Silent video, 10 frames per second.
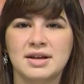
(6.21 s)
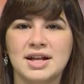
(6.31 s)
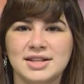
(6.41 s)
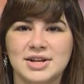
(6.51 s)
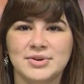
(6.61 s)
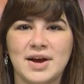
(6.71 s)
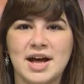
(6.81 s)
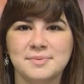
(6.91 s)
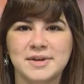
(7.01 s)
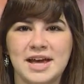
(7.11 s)
Hello,
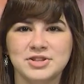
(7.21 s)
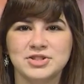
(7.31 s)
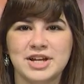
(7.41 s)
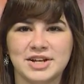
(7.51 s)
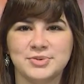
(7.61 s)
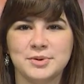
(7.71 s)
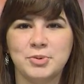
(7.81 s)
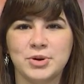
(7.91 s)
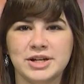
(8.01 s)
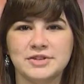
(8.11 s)
I'm Kat Schneider
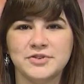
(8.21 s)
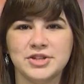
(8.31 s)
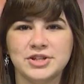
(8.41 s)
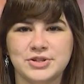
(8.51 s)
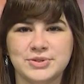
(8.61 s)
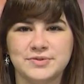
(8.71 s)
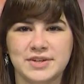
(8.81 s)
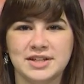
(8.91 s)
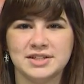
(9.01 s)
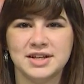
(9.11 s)
reporting for the
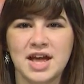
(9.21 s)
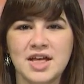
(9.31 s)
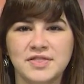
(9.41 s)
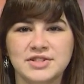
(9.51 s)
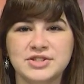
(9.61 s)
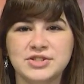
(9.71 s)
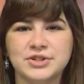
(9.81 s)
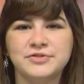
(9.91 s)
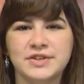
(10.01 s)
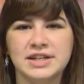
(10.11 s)
newsfeed. This is
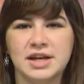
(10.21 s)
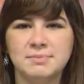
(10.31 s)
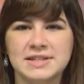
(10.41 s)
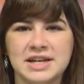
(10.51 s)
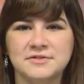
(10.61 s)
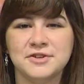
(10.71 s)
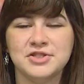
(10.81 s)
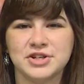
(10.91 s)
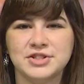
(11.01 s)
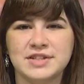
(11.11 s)
your feed update for
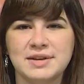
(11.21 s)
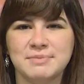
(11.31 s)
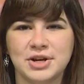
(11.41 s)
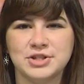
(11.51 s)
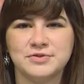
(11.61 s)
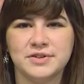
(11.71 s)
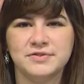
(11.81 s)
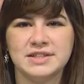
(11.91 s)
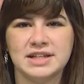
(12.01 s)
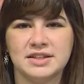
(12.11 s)
Thursday, March
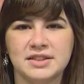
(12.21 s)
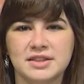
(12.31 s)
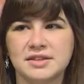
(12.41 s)
15th.